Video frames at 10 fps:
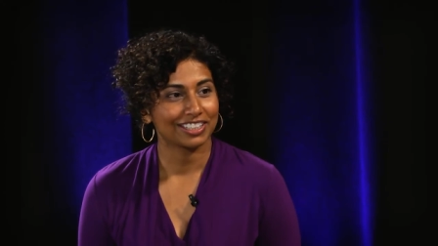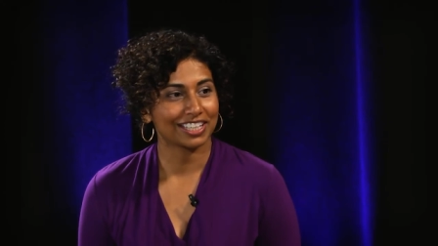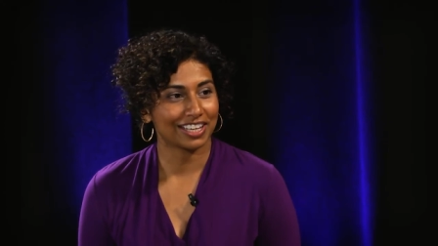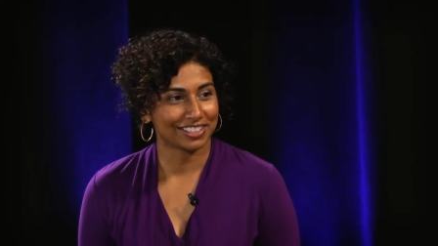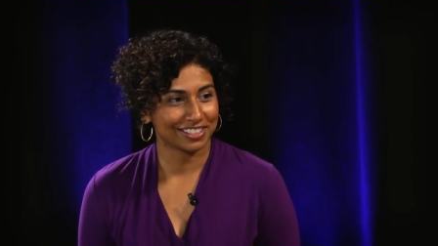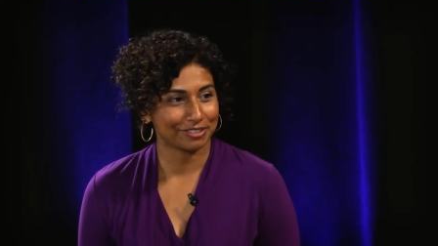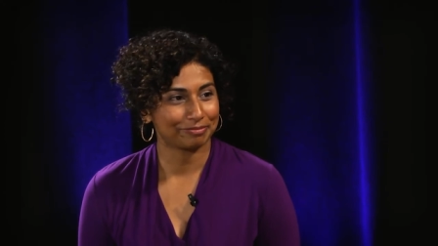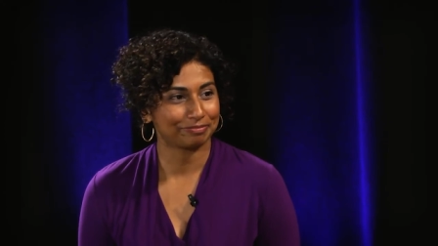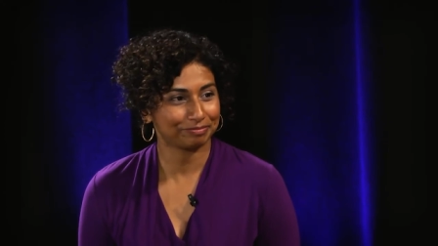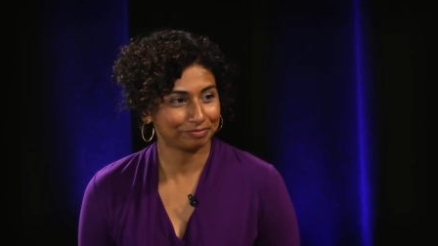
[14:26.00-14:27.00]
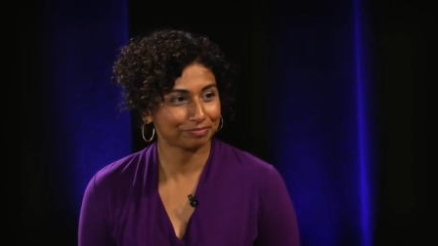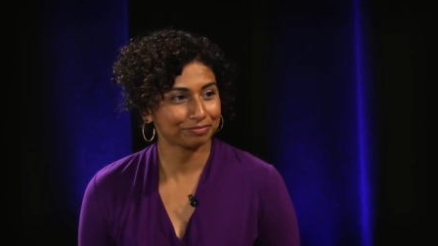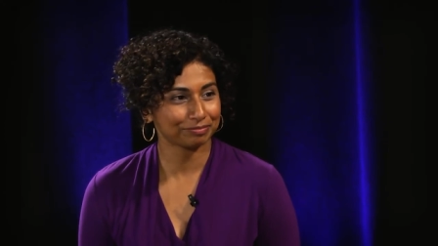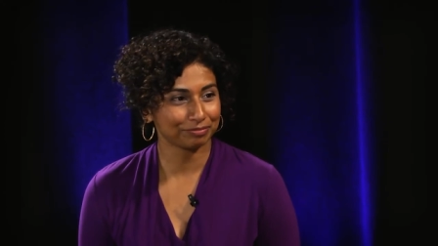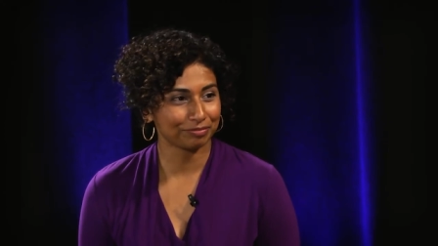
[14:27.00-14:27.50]
if yes. she worked in
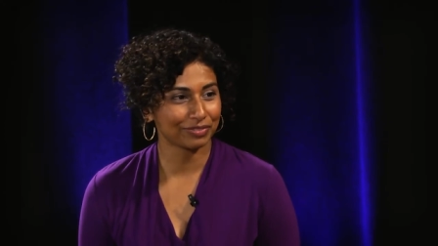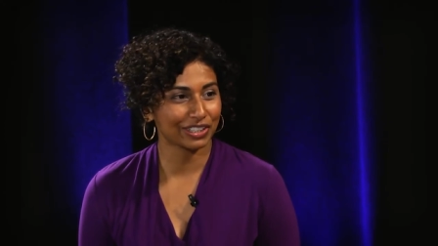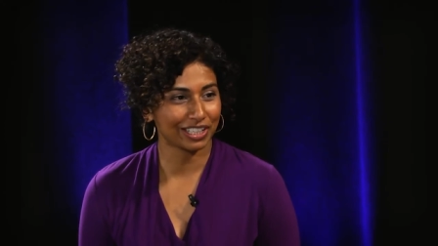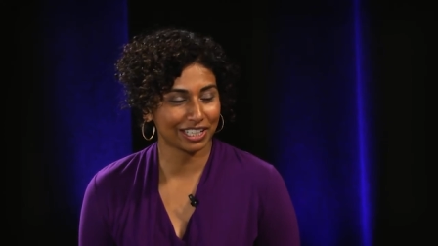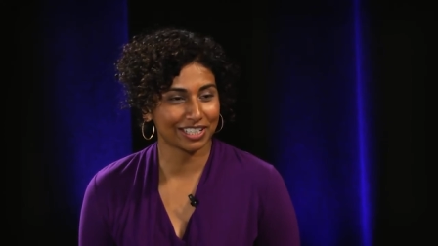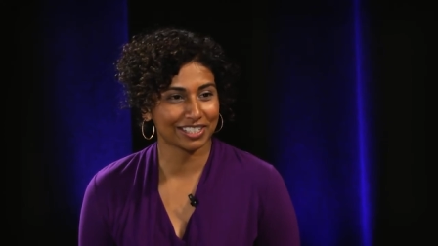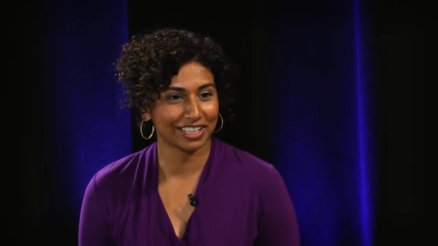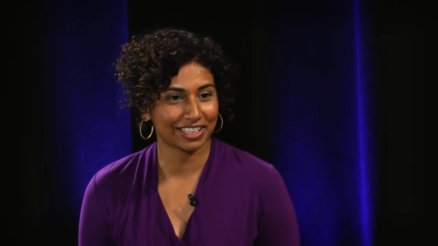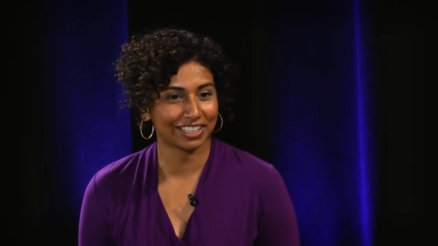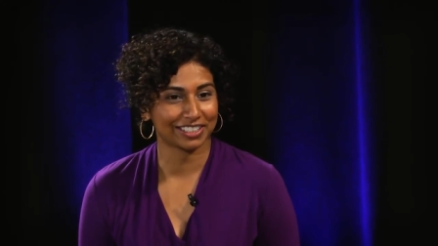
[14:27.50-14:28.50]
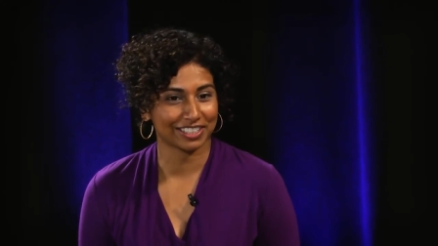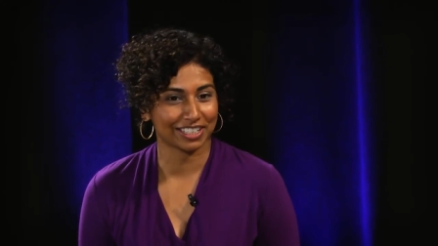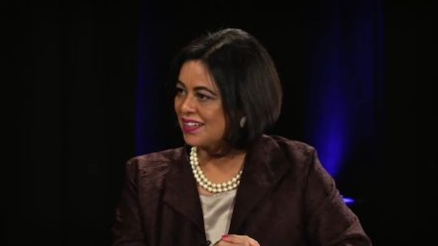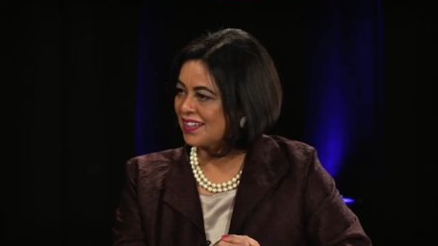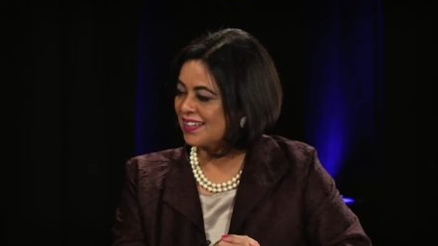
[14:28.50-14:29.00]
emergency rooms. It's
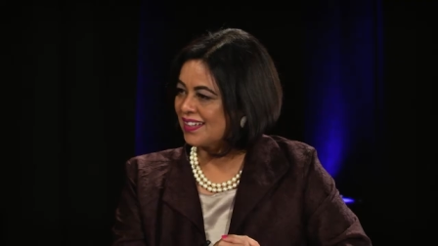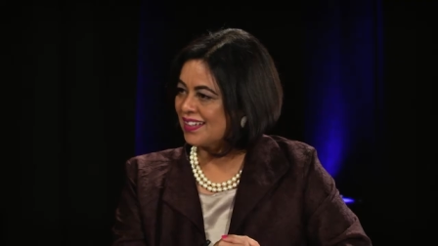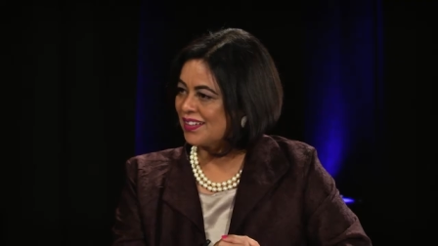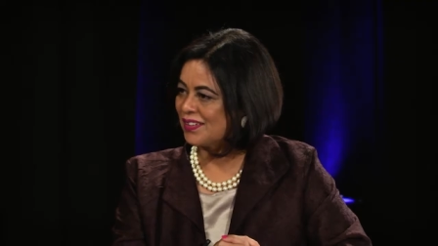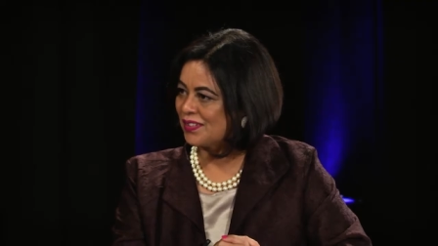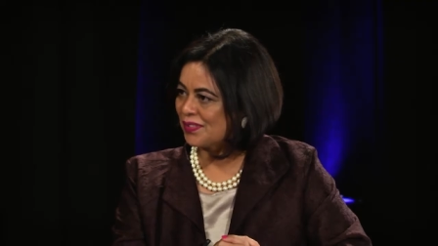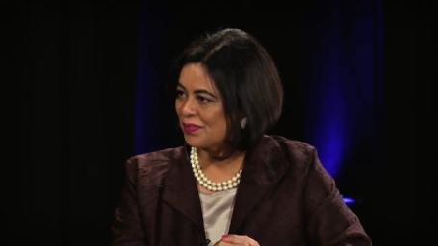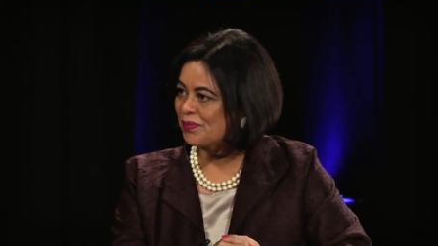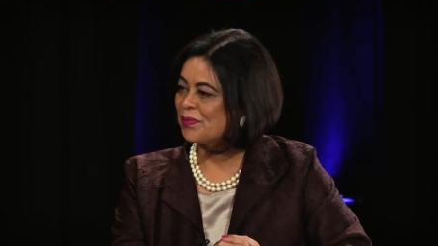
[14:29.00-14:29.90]
a high-pressure